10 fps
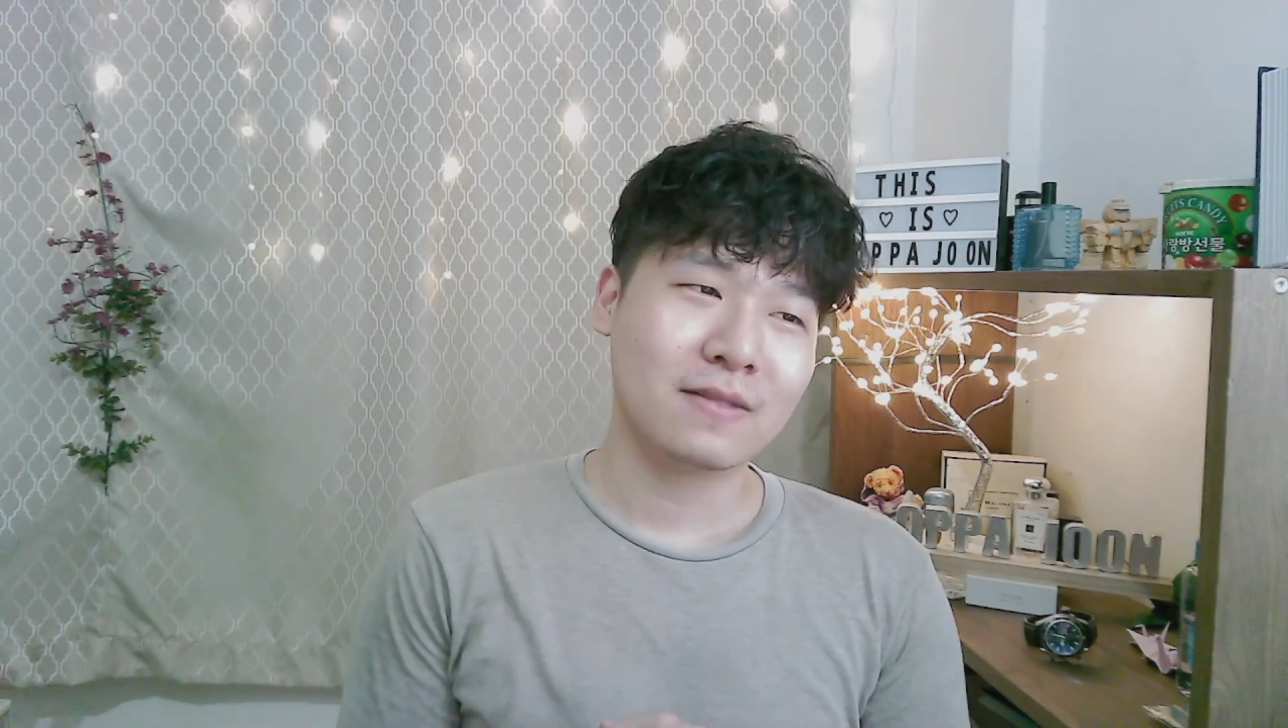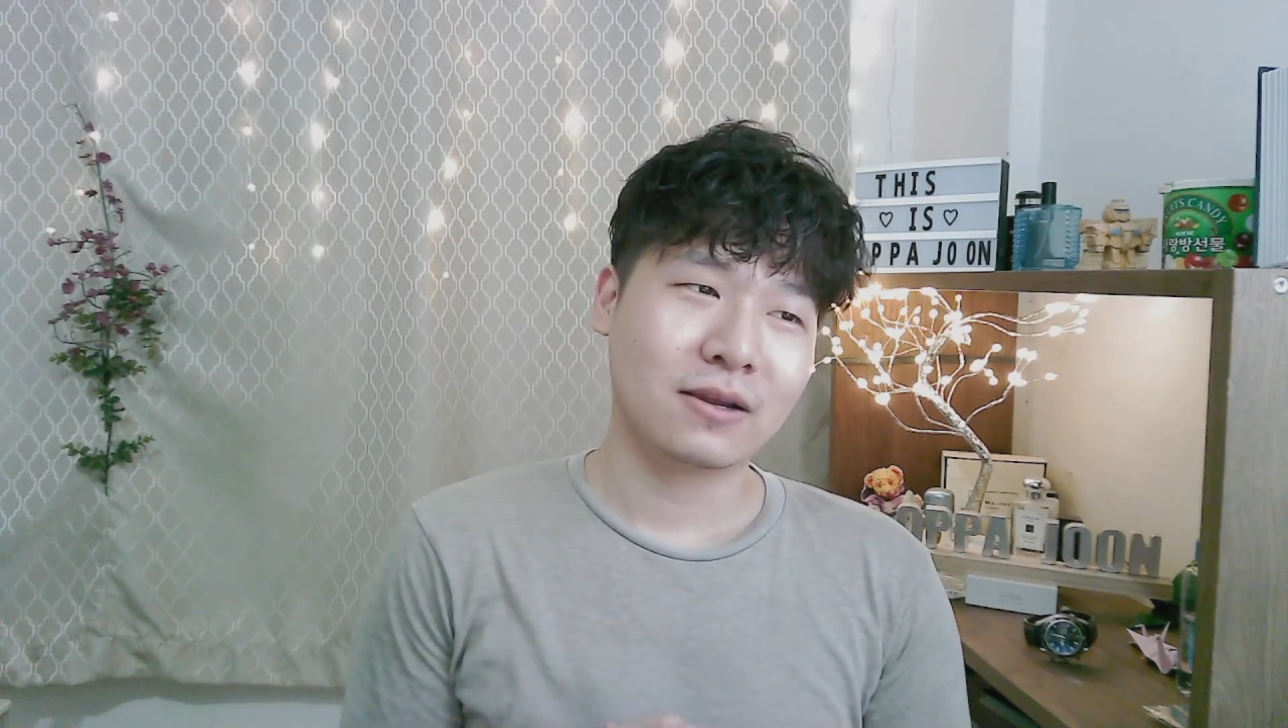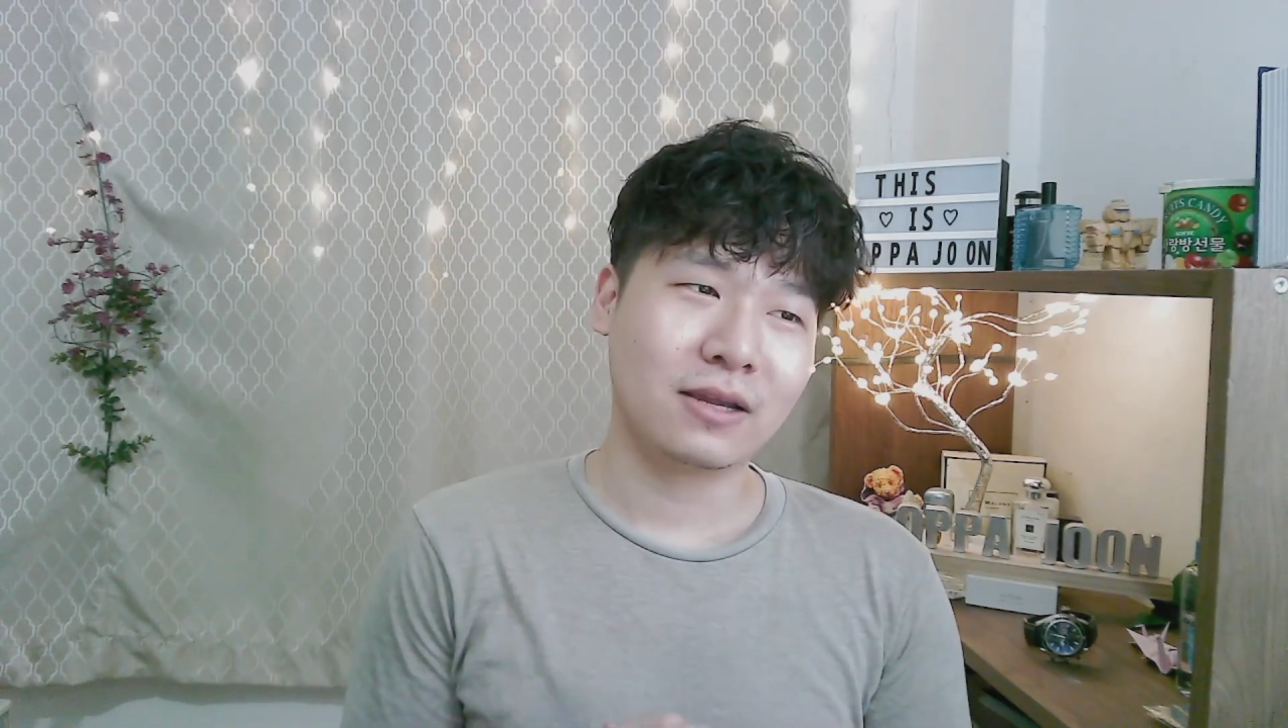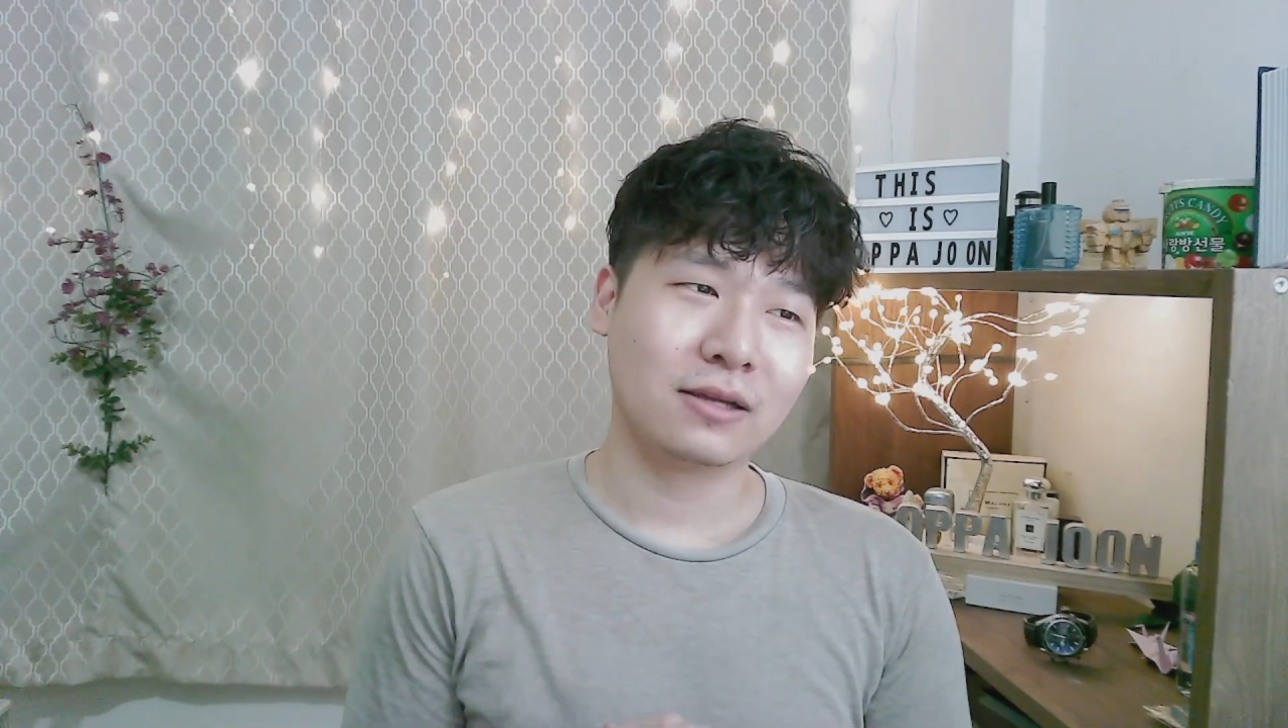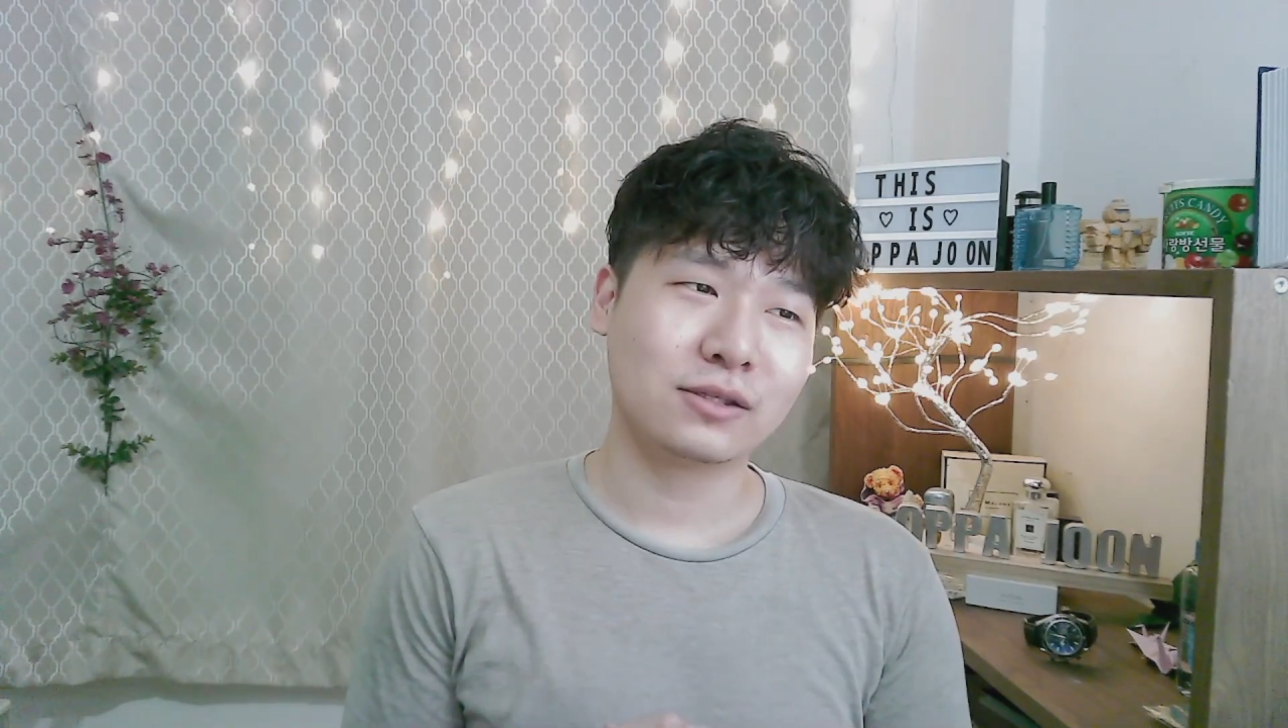
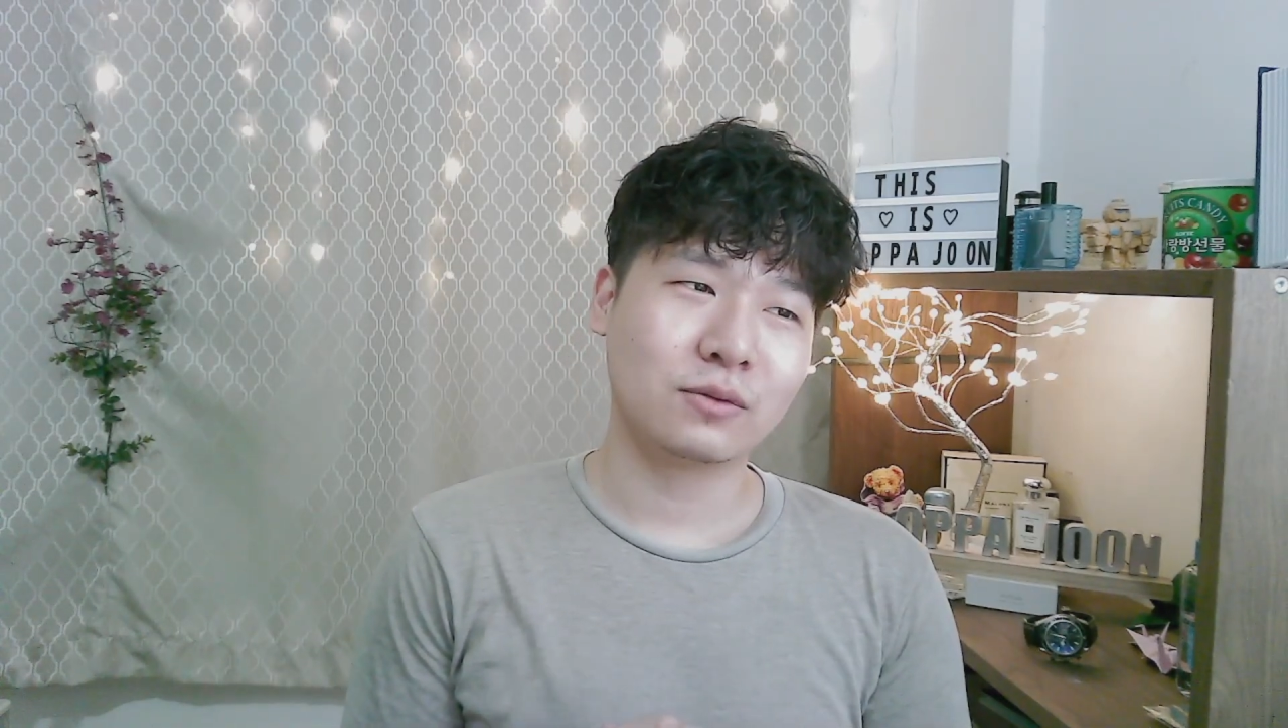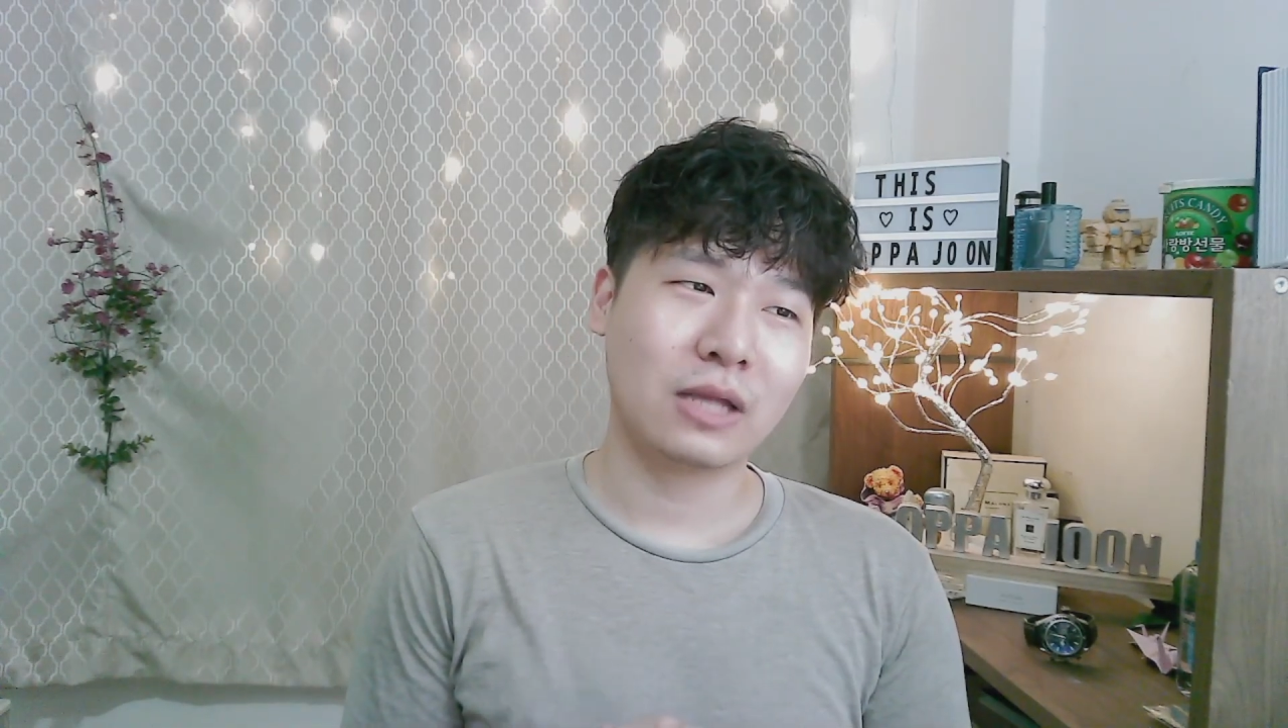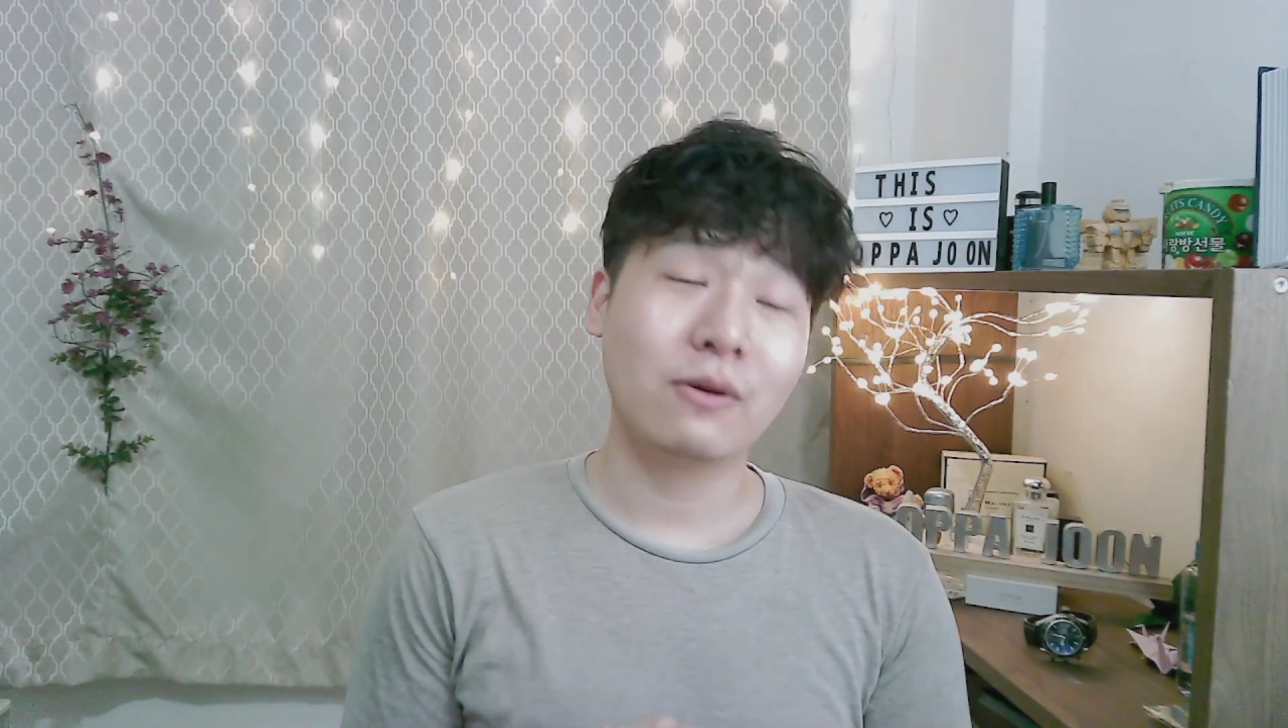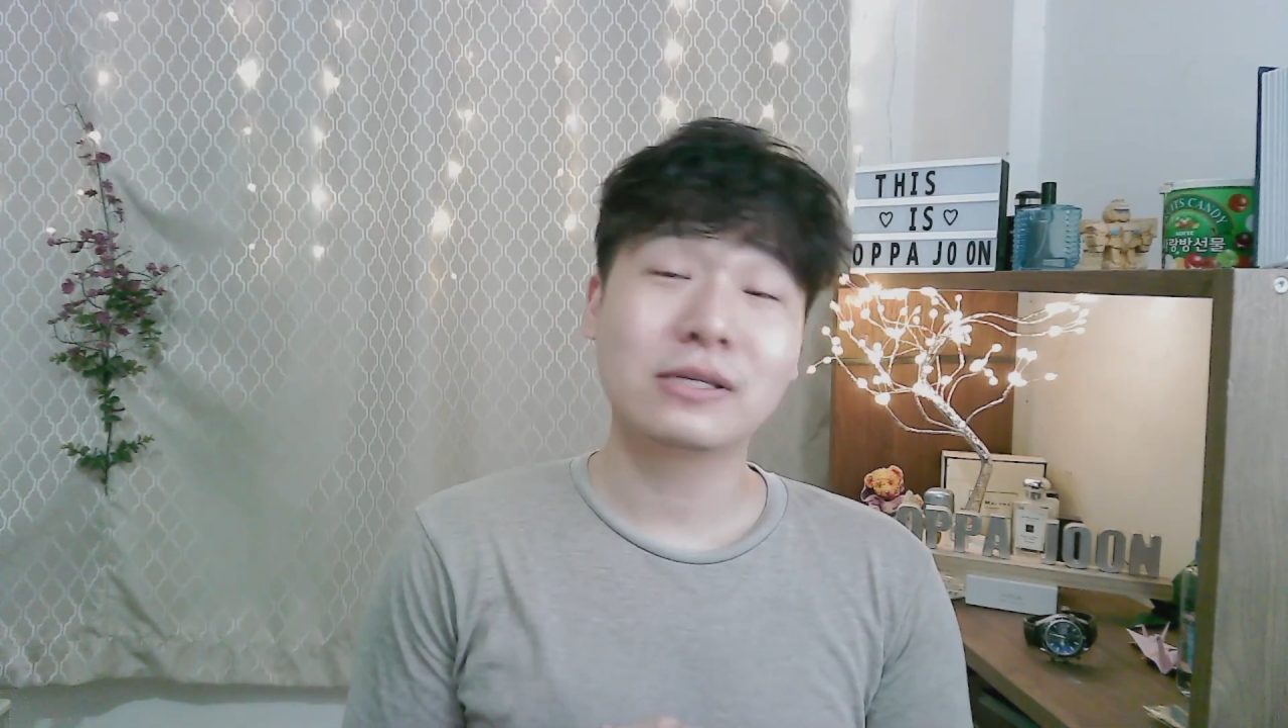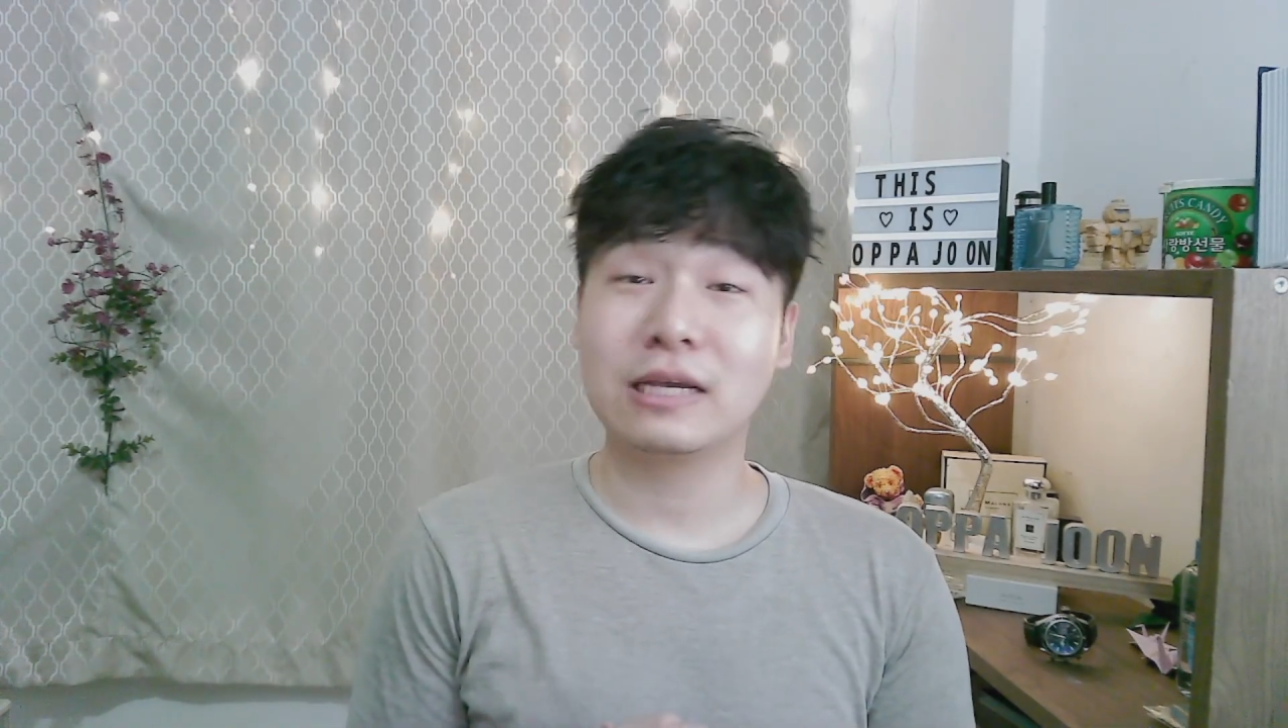Yeah, so that
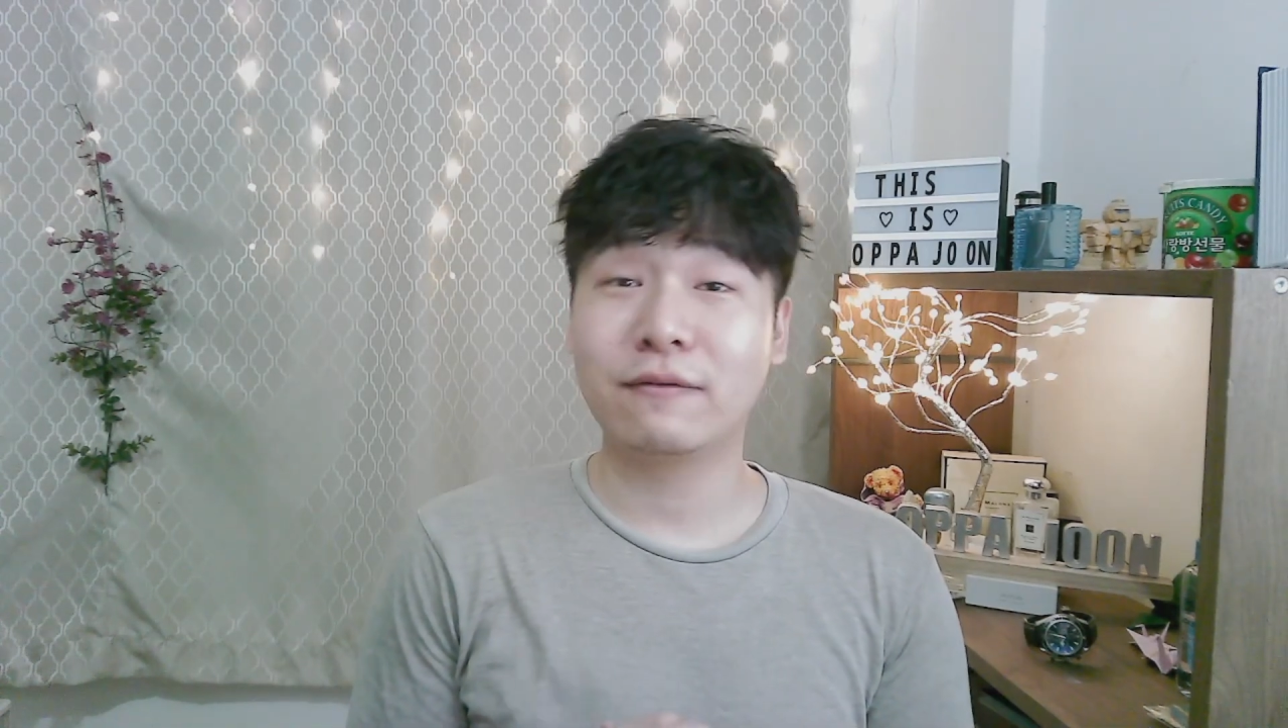was it